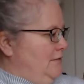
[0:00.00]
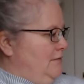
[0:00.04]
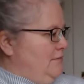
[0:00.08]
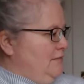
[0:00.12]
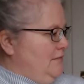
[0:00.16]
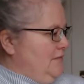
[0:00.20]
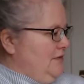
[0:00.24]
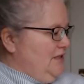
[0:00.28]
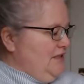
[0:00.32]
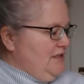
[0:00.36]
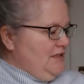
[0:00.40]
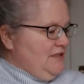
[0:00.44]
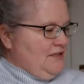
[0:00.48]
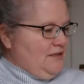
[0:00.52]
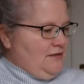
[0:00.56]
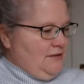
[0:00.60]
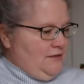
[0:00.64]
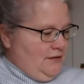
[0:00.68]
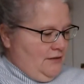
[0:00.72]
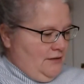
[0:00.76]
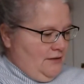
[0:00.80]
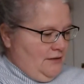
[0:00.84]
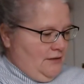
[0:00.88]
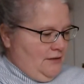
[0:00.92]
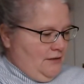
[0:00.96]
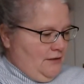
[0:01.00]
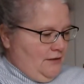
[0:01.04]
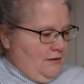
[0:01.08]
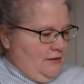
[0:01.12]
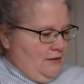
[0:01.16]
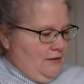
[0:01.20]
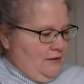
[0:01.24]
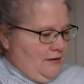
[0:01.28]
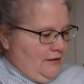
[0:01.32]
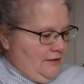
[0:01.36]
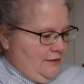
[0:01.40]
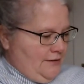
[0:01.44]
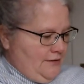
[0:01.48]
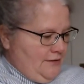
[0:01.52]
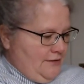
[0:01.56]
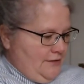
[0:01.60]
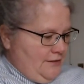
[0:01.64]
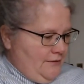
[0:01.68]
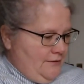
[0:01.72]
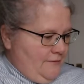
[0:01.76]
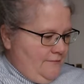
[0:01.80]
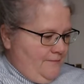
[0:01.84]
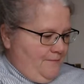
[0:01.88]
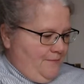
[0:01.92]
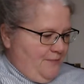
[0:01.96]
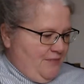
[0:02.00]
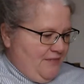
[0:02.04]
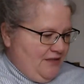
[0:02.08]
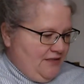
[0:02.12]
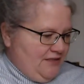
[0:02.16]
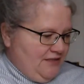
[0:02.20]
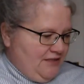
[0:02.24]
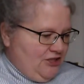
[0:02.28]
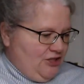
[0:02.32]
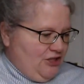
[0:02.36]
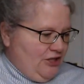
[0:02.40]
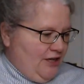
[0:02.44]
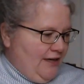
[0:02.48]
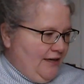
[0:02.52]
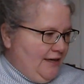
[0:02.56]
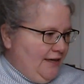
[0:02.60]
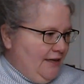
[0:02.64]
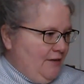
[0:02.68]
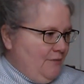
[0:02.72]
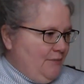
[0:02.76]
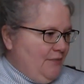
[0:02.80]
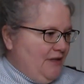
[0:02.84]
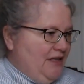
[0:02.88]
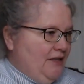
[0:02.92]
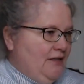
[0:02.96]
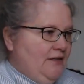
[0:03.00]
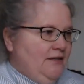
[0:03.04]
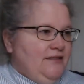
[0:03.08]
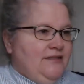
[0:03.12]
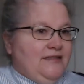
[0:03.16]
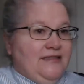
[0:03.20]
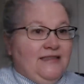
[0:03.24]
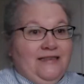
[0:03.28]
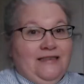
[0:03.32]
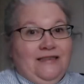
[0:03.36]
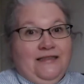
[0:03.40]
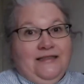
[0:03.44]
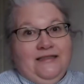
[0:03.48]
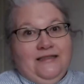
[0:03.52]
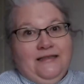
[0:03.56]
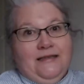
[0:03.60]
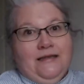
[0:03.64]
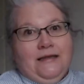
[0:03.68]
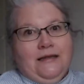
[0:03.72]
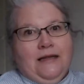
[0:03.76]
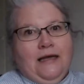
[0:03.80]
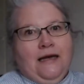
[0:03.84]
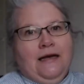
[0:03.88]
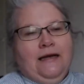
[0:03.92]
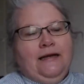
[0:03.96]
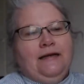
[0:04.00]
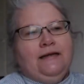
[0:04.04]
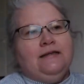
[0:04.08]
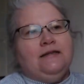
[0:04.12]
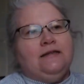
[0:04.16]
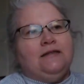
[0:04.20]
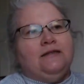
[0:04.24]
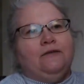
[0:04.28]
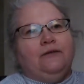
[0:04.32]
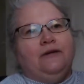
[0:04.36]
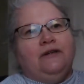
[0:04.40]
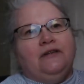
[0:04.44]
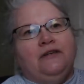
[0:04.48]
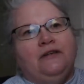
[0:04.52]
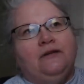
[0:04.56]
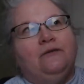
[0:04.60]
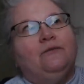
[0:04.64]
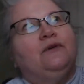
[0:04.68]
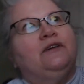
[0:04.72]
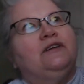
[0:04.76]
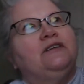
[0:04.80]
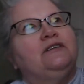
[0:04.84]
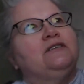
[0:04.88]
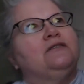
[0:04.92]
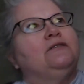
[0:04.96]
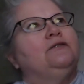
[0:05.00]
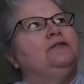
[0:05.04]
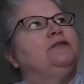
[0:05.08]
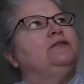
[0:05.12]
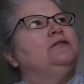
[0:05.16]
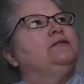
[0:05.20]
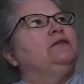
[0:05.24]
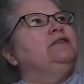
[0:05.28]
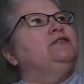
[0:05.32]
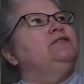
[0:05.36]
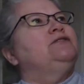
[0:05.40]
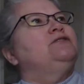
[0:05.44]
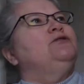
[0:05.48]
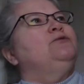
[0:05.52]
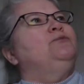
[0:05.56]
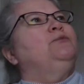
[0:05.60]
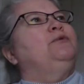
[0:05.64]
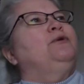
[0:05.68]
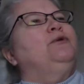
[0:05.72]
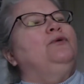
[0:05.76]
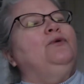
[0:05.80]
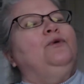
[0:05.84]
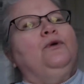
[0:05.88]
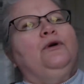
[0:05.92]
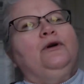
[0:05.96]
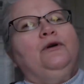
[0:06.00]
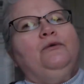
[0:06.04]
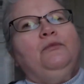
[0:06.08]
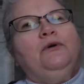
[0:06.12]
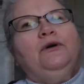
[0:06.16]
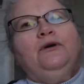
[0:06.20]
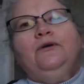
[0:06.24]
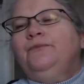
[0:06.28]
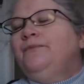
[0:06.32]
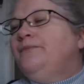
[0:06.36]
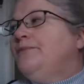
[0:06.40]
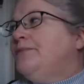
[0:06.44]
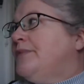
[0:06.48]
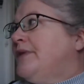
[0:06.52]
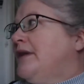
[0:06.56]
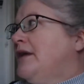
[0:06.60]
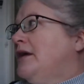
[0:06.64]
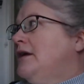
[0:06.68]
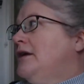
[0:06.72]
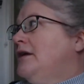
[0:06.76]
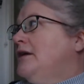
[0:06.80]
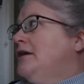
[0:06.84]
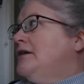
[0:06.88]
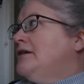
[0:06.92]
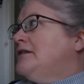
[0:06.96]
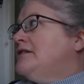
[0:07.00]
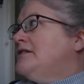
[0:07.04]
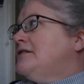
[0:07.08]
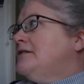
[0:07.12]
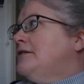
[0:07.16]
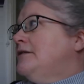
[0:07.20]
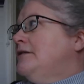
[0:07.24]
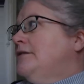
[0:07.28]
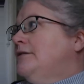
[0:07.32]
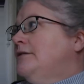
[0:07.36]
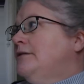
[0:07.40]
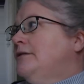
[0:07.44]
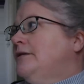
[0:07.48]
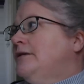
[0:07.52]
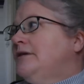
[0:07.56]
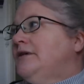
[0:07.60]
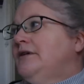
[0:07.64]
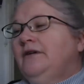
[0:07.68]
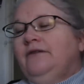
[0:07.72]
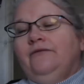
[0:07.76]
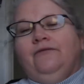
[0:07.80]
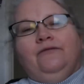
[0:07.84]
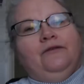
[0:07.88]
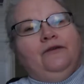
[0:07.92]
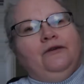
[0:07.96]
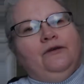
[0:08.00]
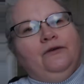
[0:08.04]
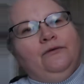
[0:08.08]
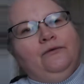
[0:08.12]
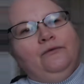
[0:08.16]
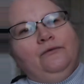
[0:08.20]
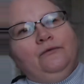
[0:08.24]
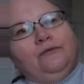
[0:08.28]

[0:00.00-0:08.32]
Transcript: this this jacket because it isn't lined, so I didn't want it to look like super horrible. So if you